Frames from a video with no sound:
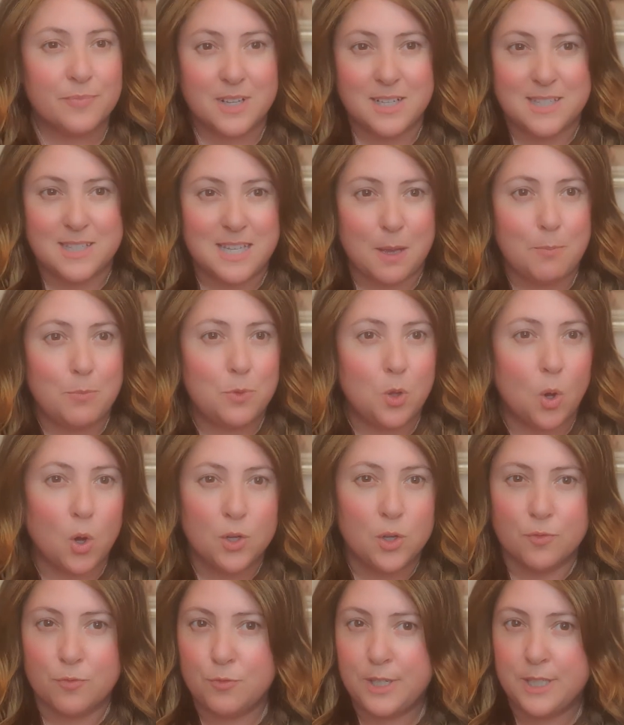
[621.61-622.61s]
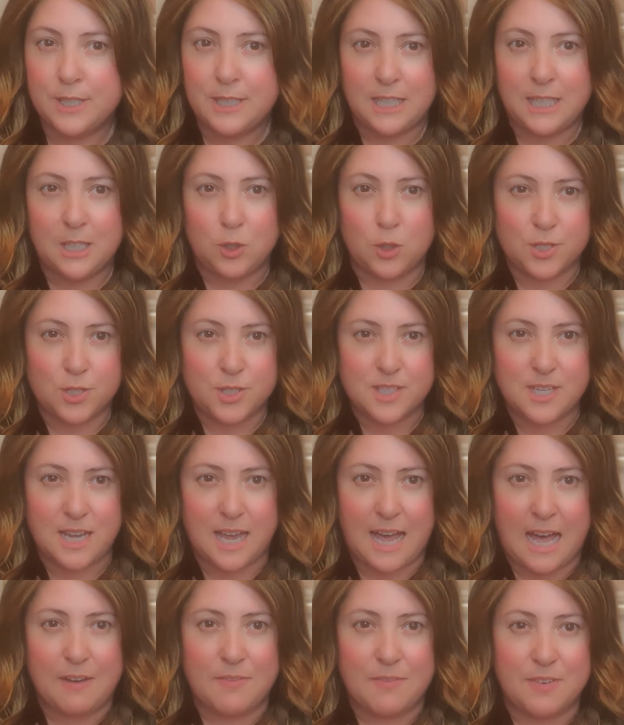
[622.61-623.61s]
As I'm not really used to
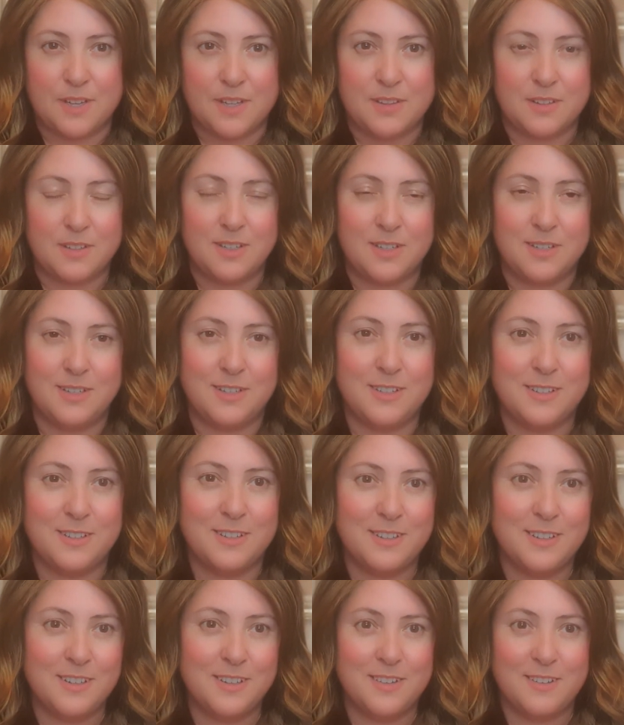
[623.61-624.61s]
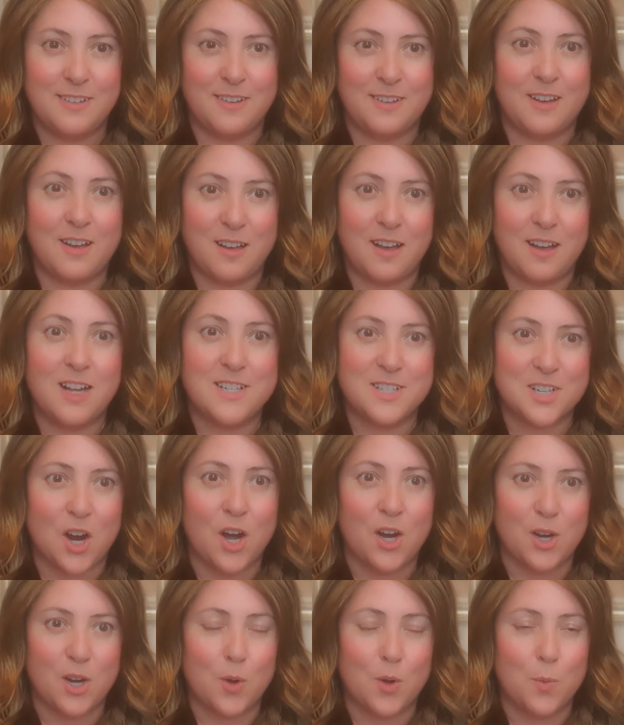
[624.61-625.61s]
having a
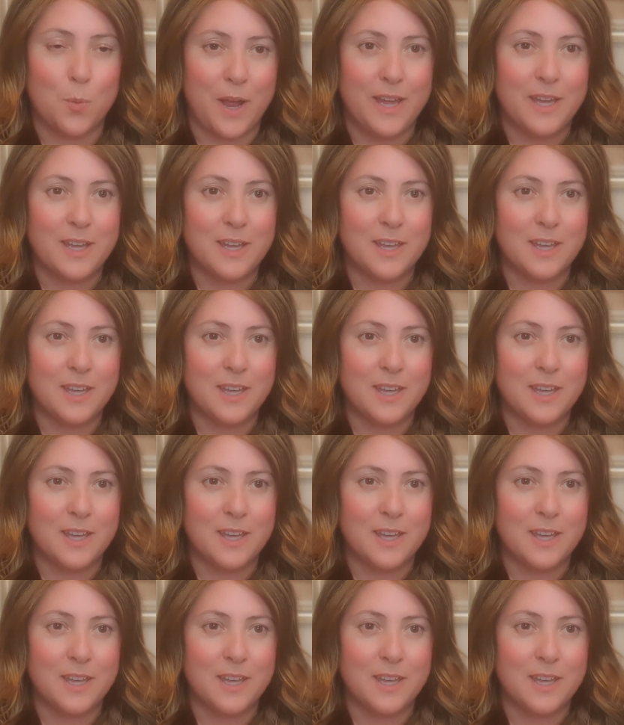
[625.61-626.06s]
darker wig.